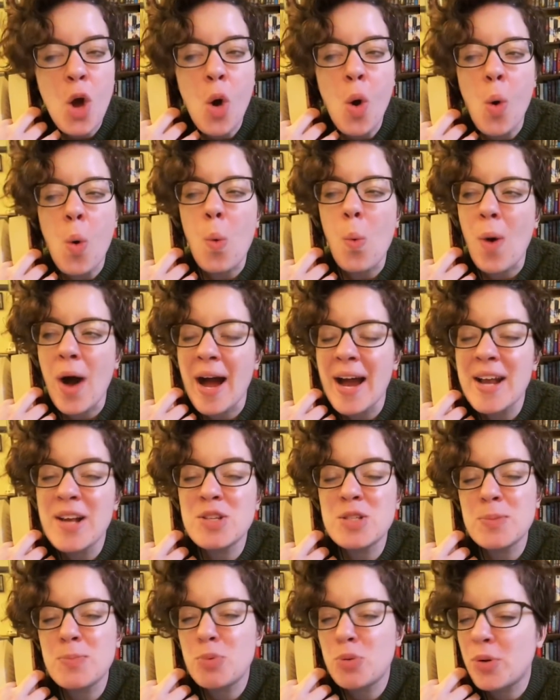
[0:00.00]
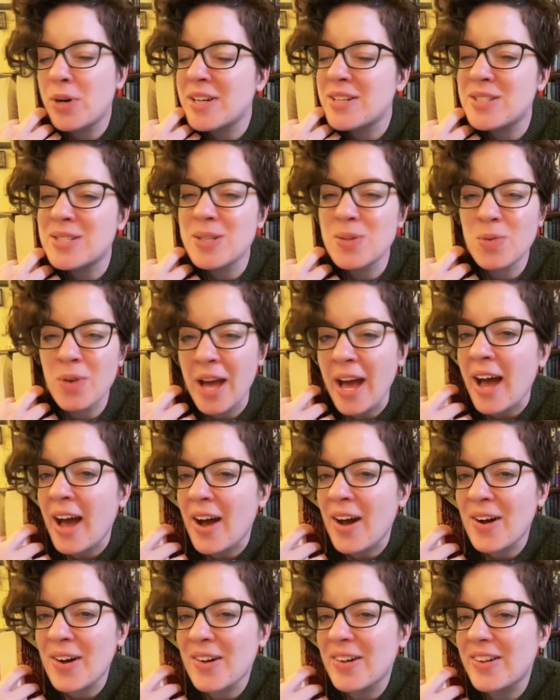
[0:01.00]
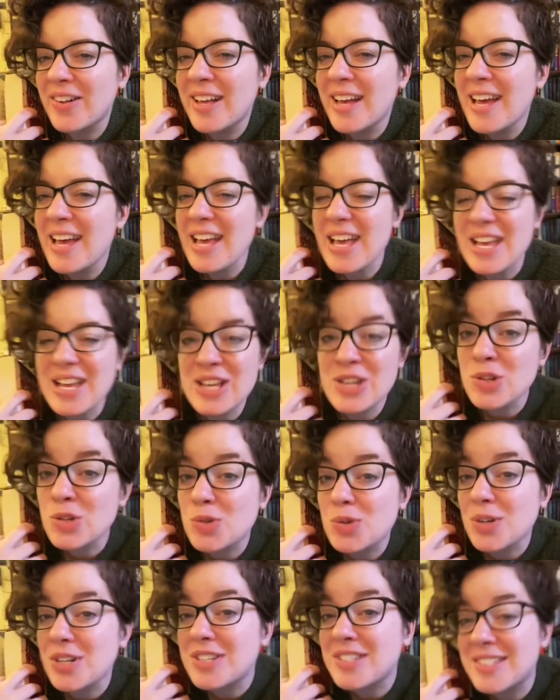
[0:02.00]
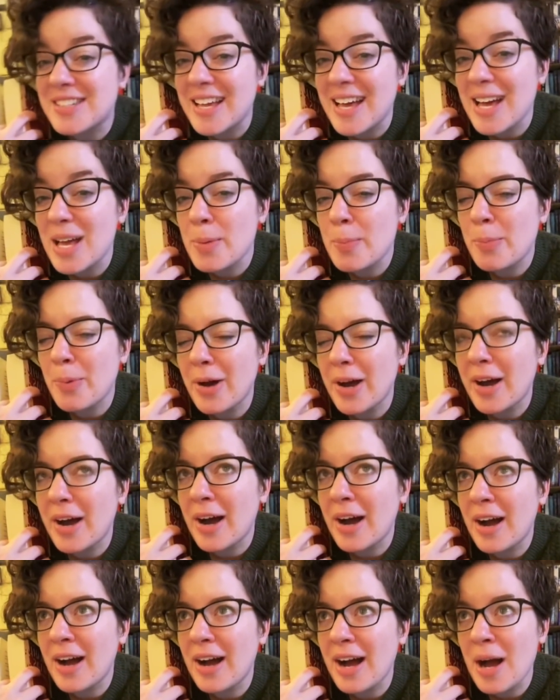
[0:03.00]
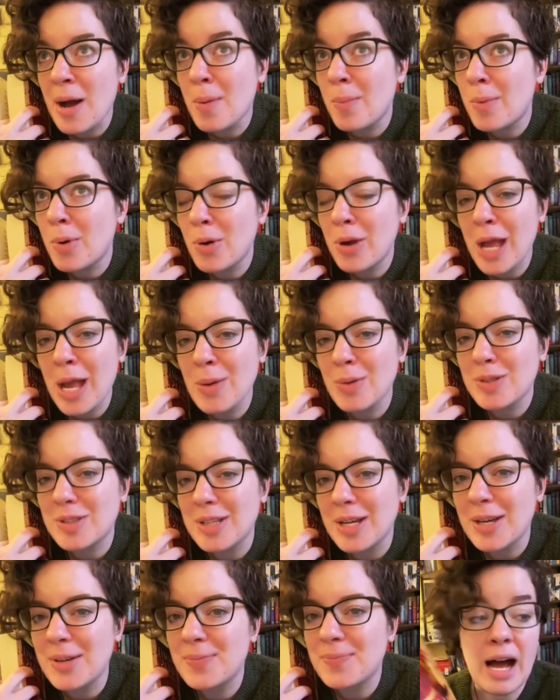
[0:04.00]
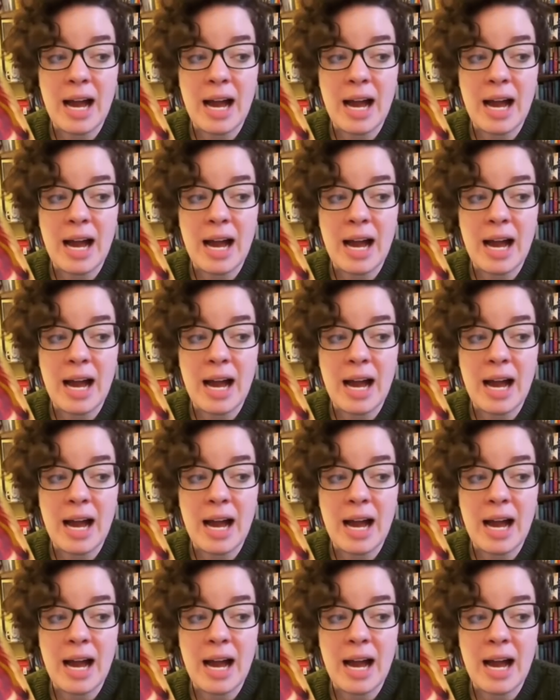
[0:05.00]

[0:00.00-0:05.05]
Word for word: why is a prince of hell interested, but I'm okay with it.